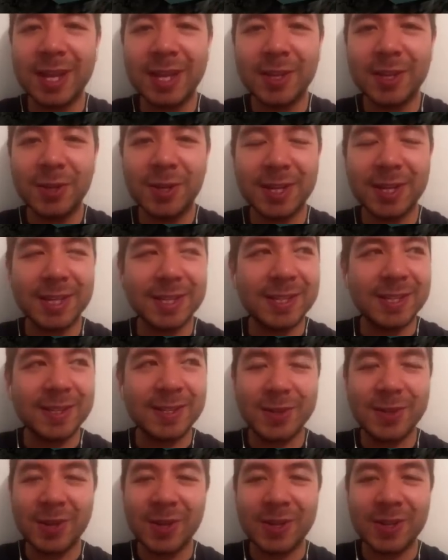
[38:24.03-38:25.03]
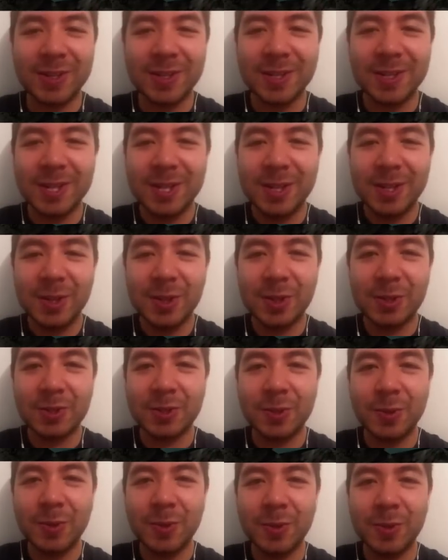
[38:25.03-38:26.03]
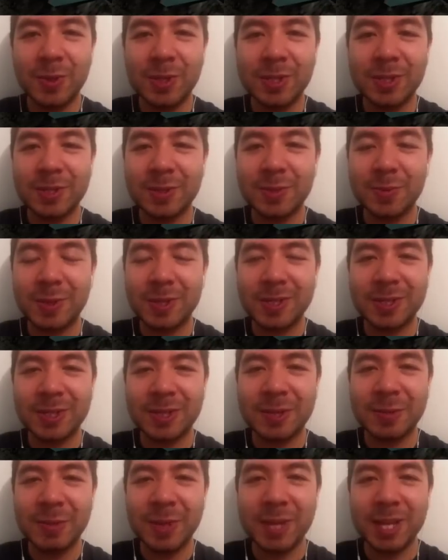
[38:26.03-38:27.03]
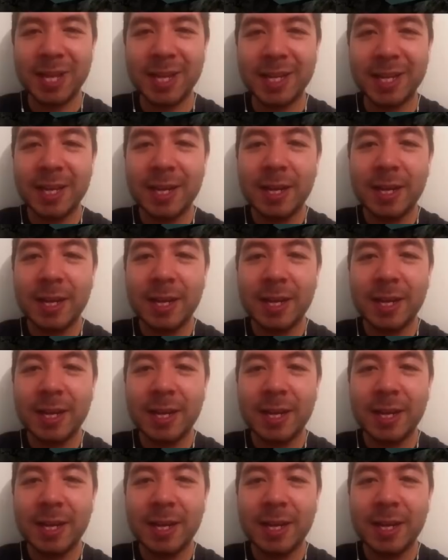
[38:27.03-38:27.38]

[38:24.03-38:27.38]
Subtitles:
Look, it's all looks cool. This is what it's going to be like.